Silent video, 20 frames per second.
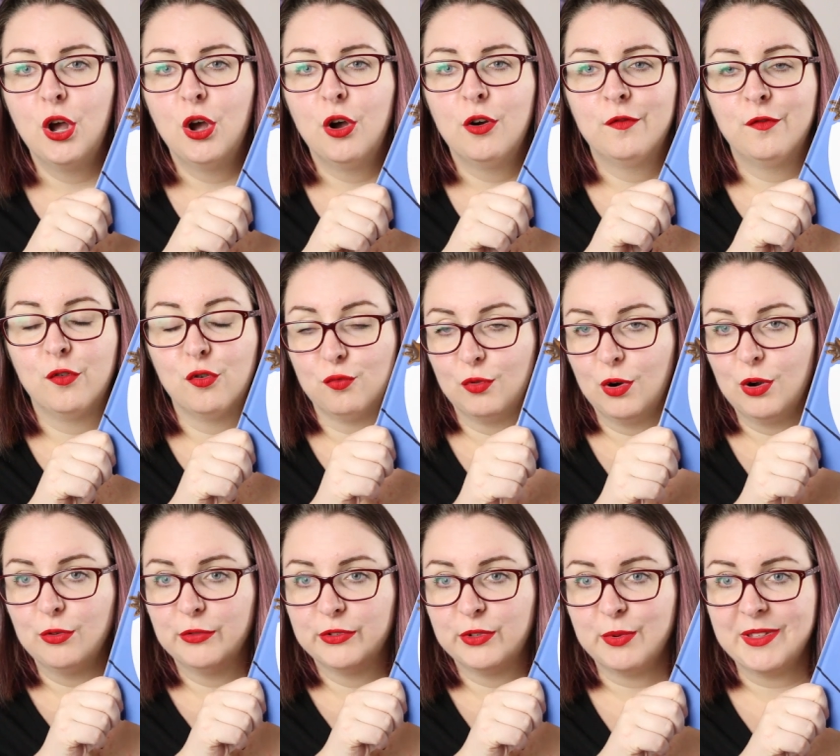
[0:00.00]
for
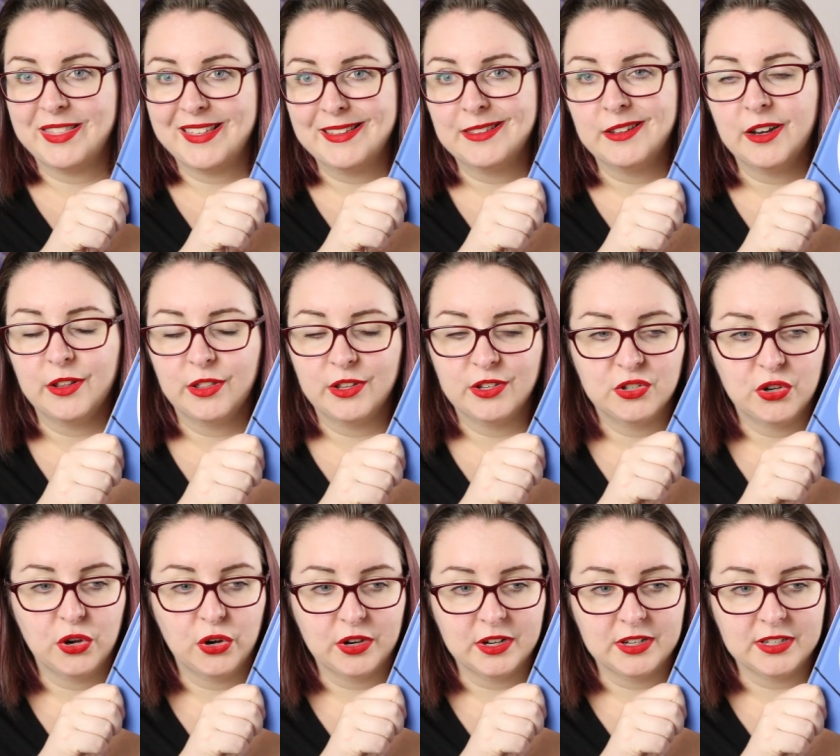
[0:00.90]
roles within the
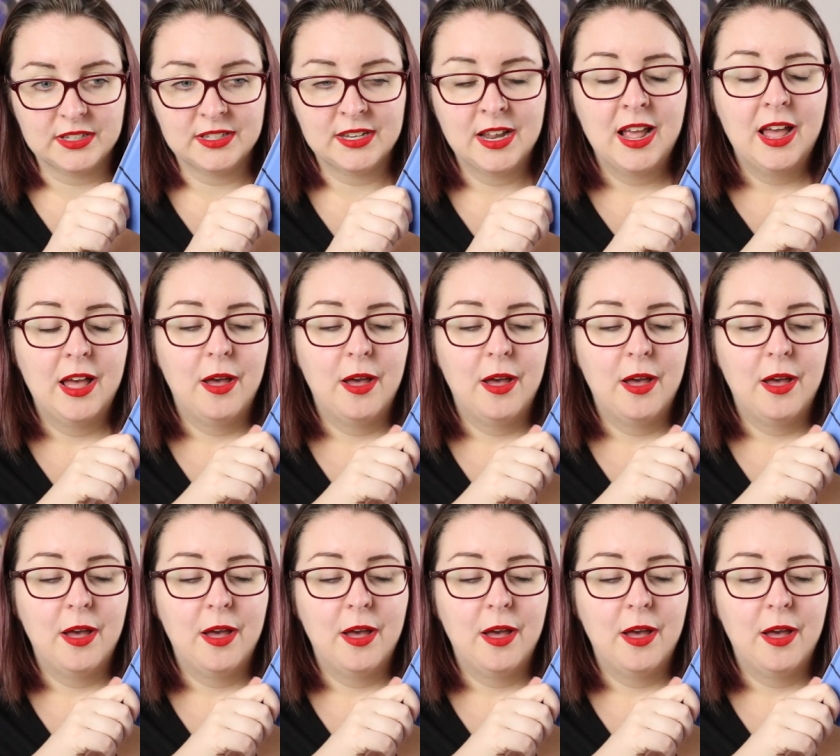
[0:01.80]
circus.